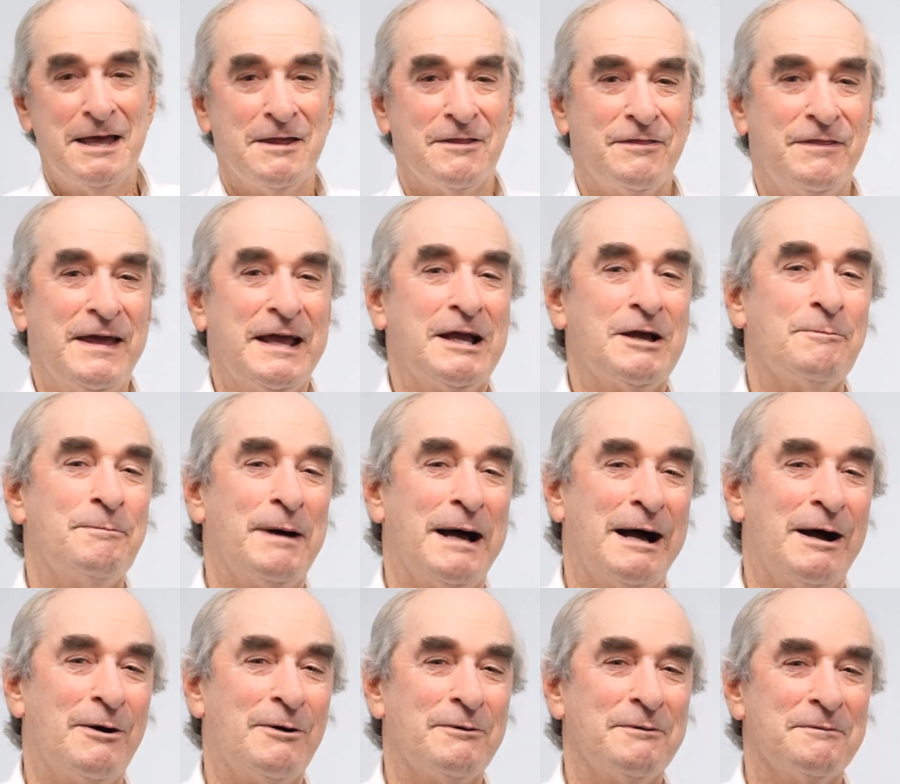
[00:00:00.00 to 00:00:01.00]
Think
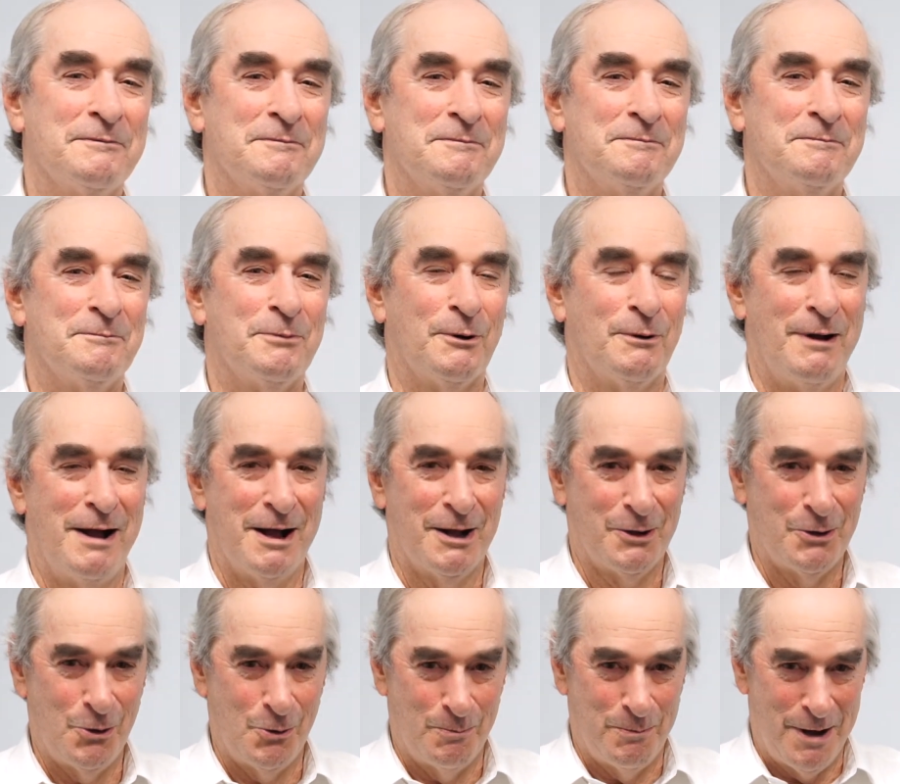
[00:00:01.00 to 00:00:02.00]
about
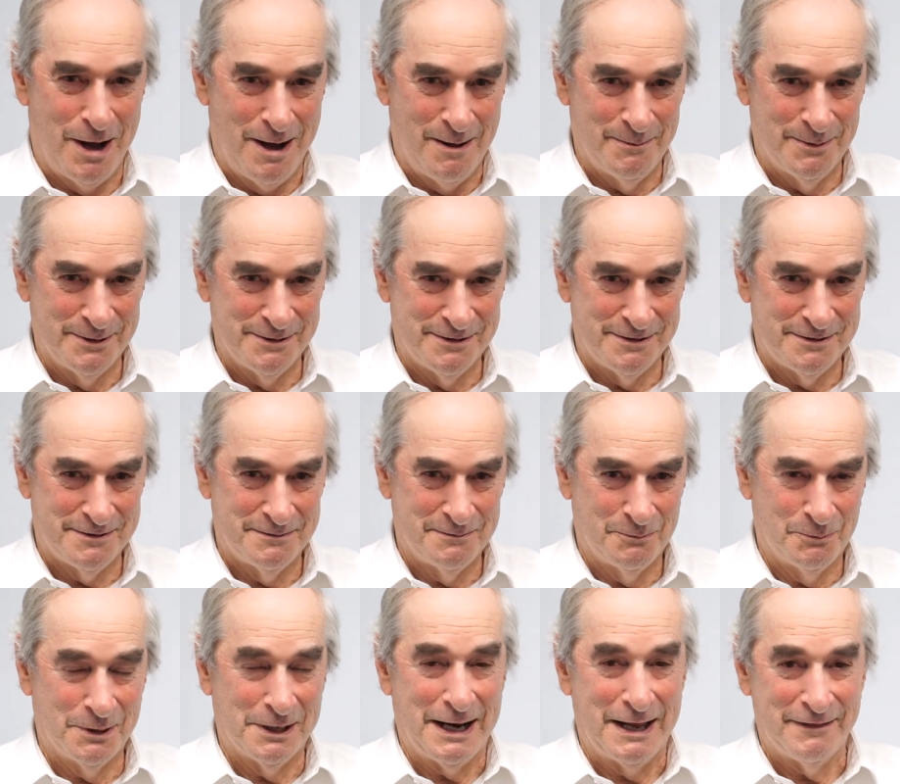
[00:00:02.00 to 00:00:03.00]
Barack Obama's,
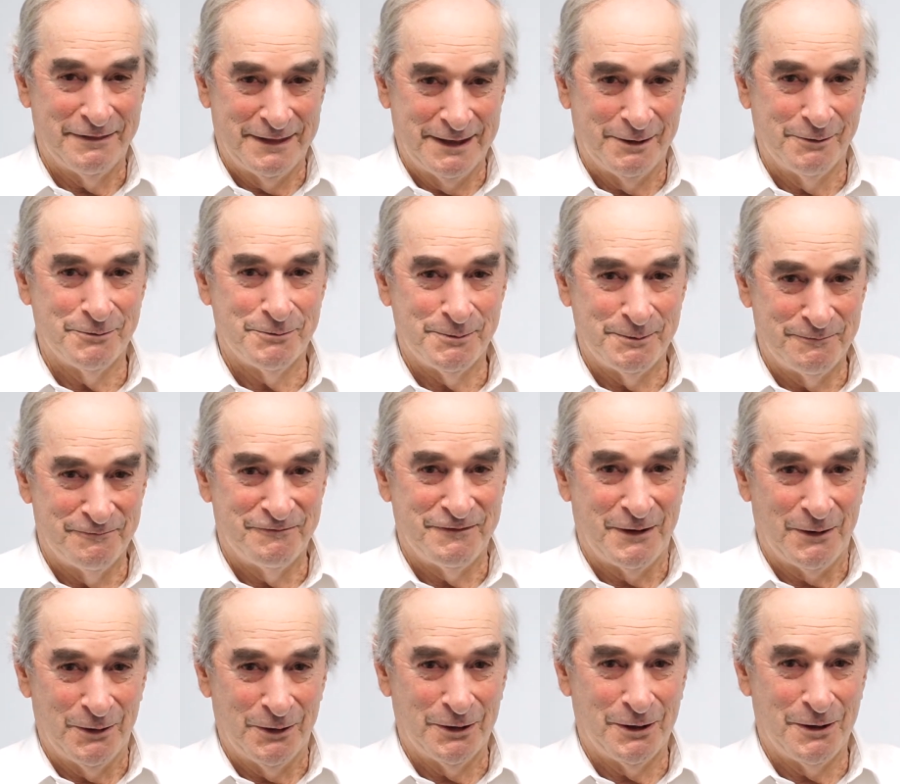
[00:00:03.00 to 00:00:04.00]
what I think has been
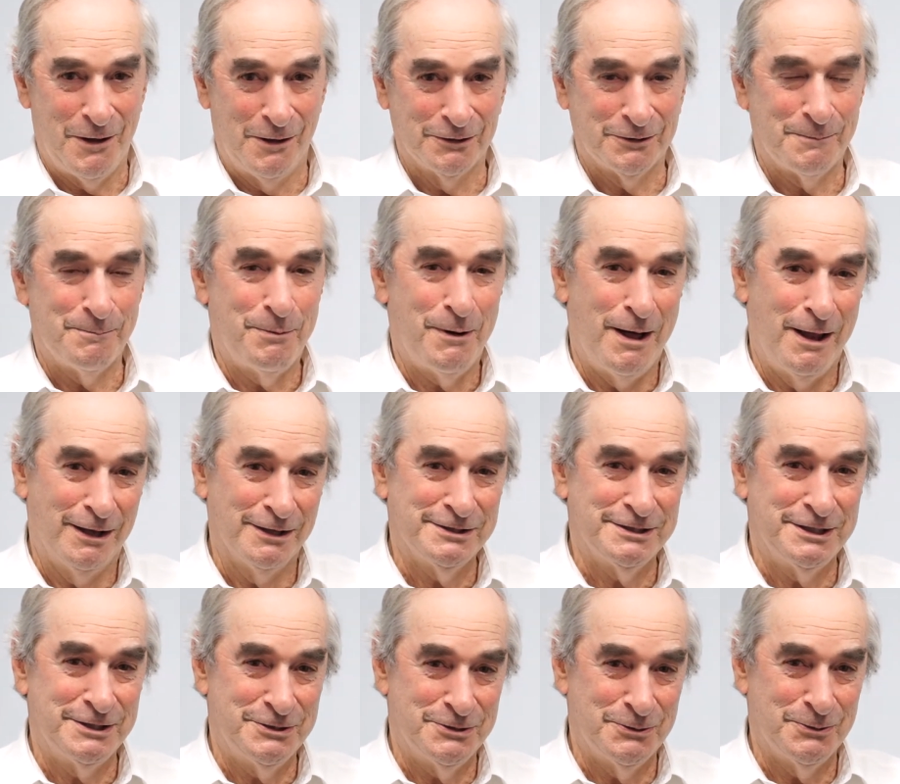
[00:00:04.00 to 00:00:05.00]
fairly called,
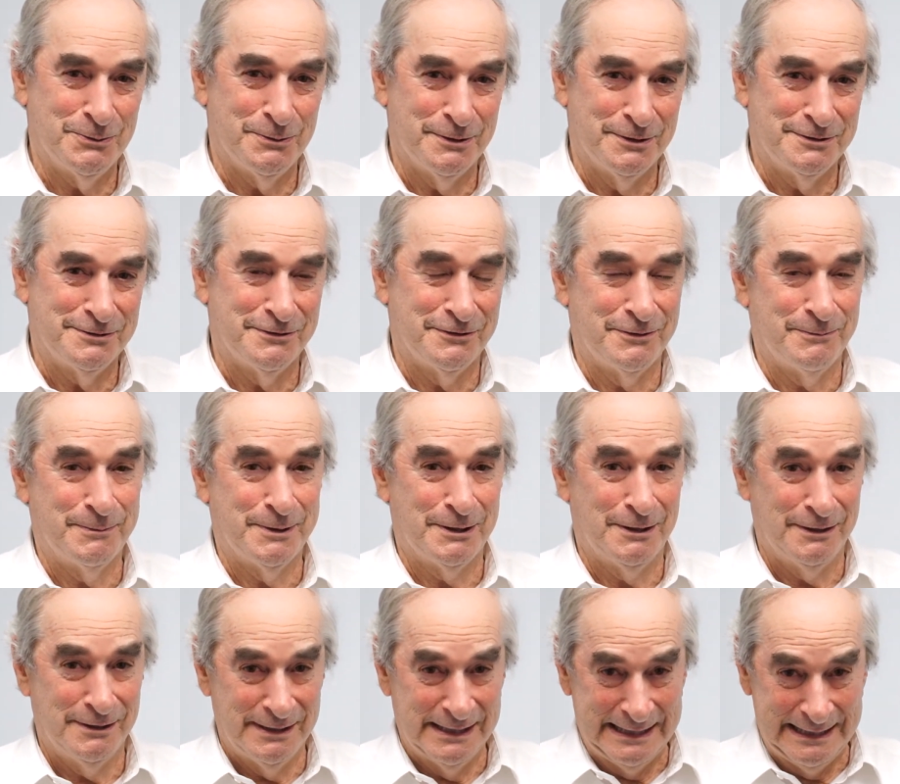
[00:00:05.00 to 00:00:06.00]
apology tour to the
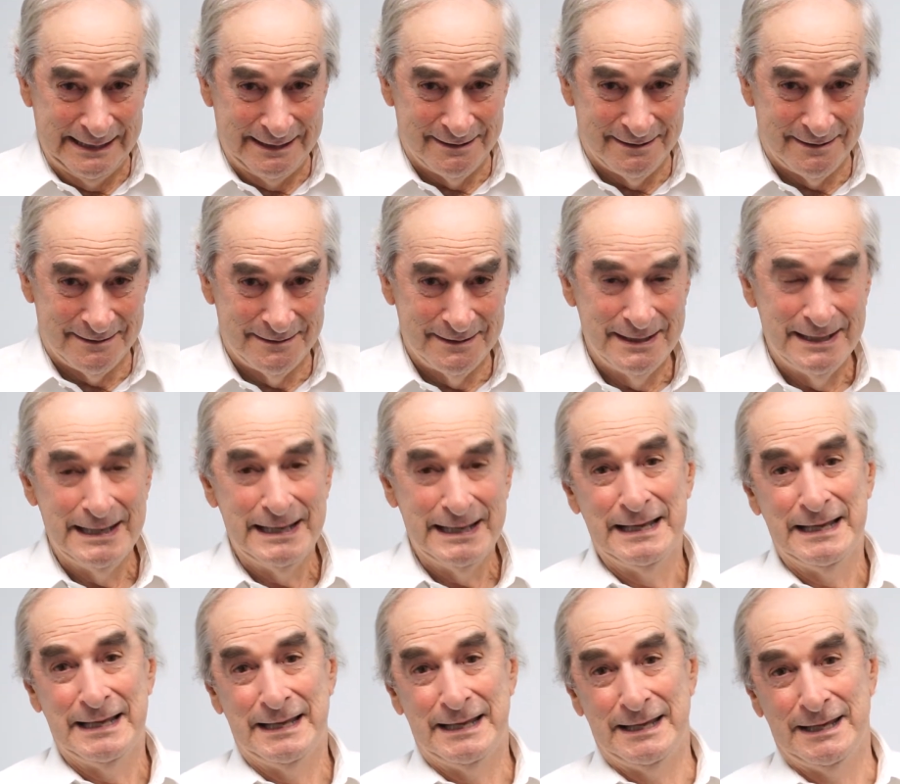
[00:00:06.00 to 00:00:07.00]
Middle East
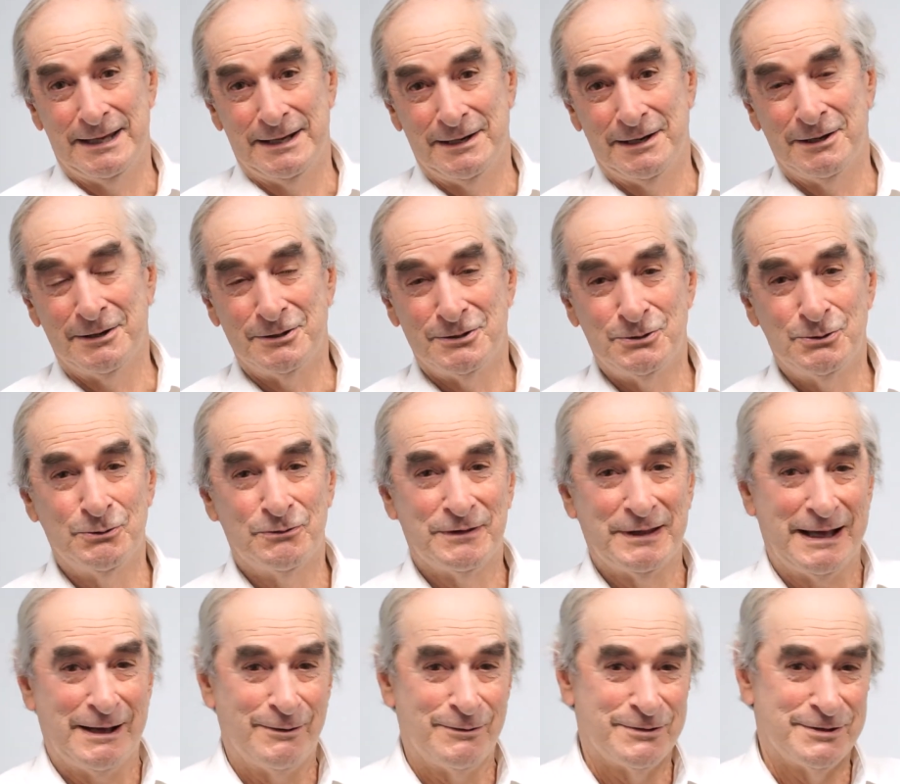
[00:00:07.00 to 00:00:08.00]
in
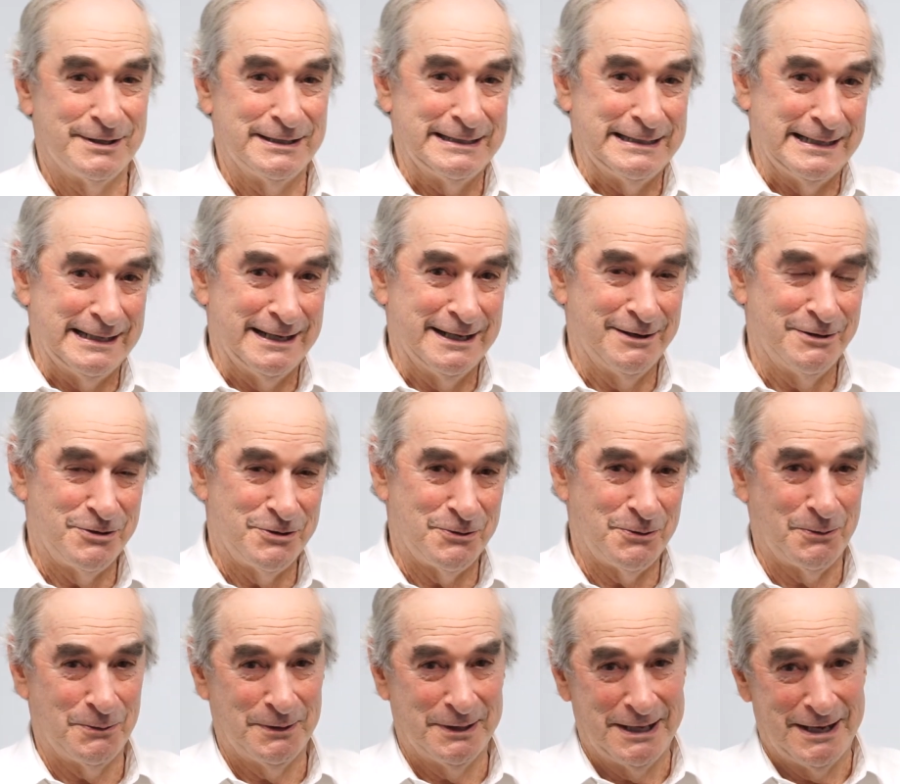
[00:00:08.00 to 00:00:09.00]
2009,
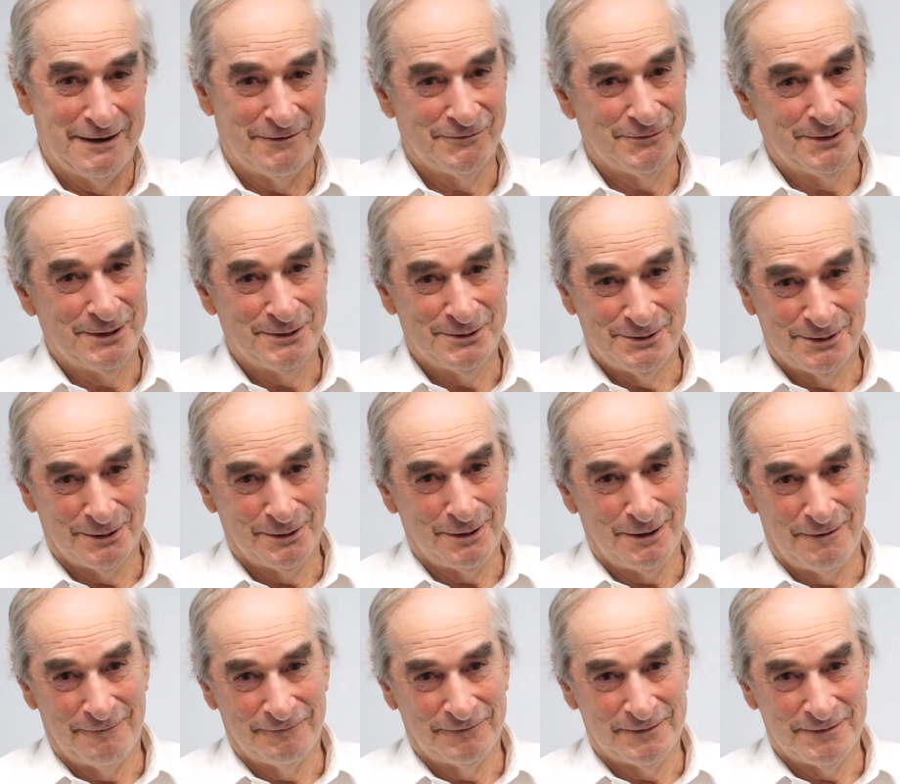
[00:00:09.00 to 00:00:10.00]
shortly after he took
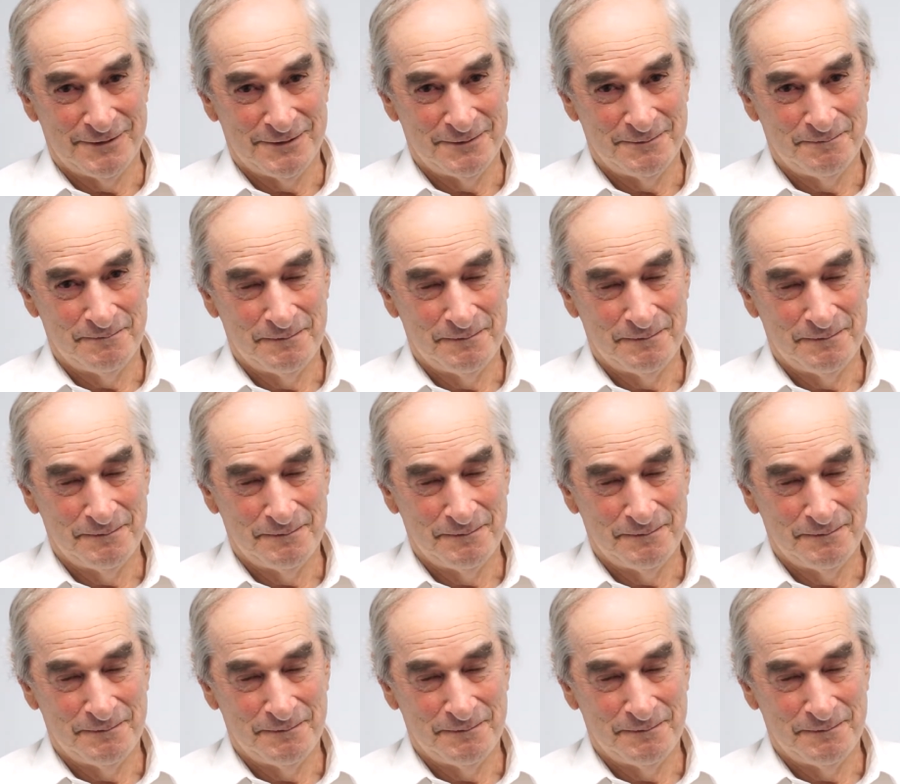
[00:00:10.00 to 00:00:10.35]
office.